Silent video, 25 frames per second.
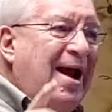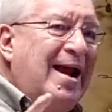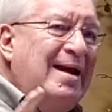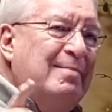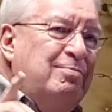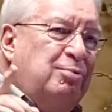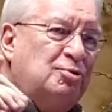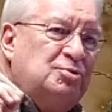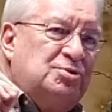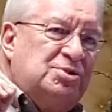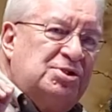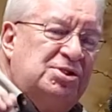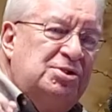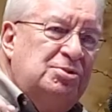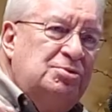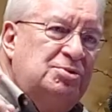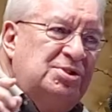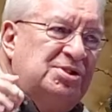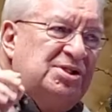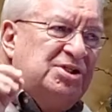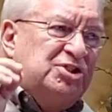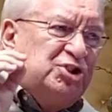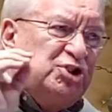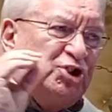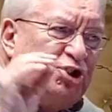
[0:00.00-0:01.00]
able to
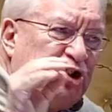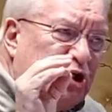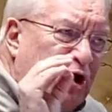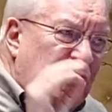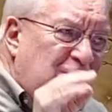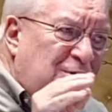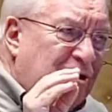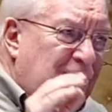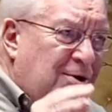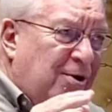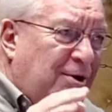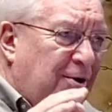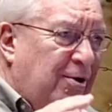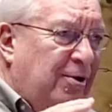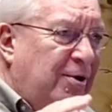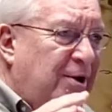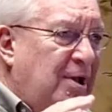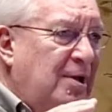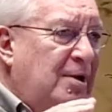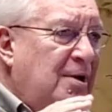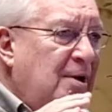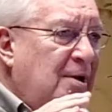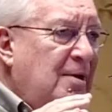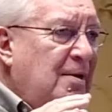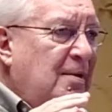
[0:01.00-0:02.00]

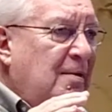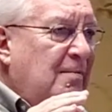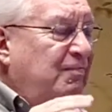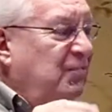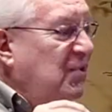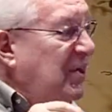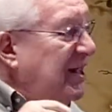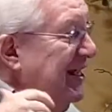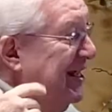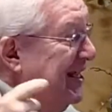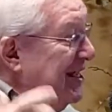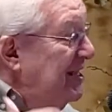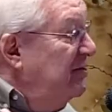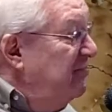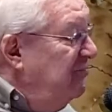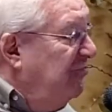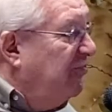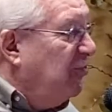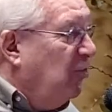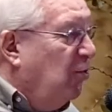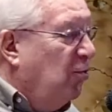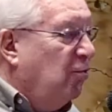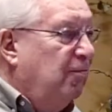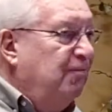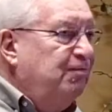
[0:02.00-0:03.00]
discern
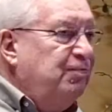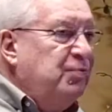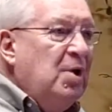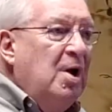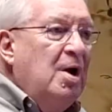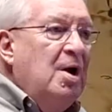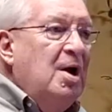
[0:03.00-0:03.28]
evil